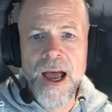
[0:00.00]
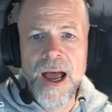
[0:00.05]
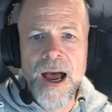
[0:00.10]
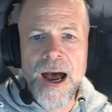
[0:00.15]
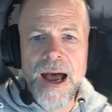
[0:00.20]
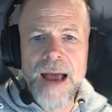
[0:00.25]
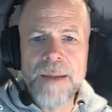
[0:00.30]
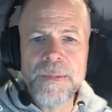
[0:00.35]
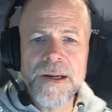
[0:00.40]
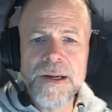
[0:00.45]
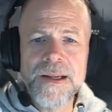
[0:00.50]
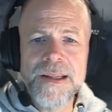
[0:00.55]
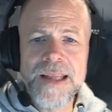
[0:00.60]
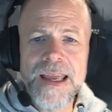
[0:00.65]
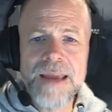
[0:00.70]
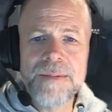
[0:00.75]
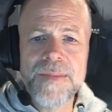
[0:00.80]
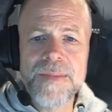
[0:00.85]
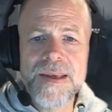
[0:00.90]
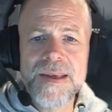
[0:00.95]
I'm going to
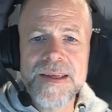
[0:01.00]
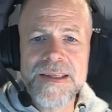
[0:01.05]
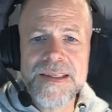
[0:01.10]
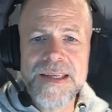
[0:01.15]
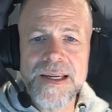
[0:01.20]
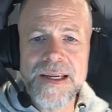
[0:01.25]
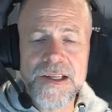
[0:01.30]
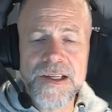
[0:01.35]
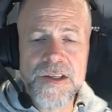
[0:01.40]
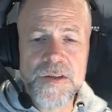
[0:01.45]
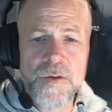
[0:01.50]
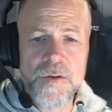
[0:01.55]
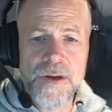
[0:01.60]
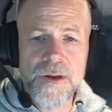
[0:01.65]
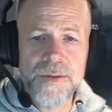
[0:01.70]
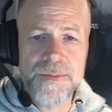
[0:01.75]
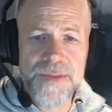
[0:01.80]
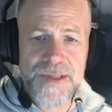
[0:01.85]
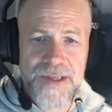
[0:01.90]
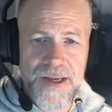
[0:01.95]
name this an
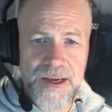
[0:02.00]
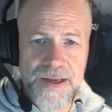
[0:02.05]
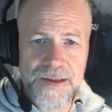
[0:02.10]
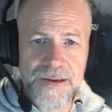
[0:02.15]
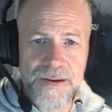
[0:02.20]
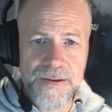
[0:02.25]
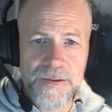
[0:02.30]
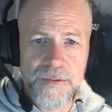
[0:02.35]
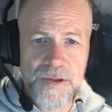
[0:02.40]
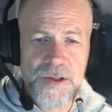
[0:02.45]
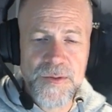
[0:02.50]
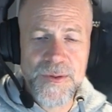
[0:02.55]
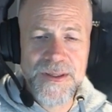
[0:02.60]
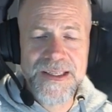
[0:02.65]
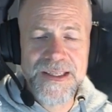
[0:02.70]
extreme site, which means that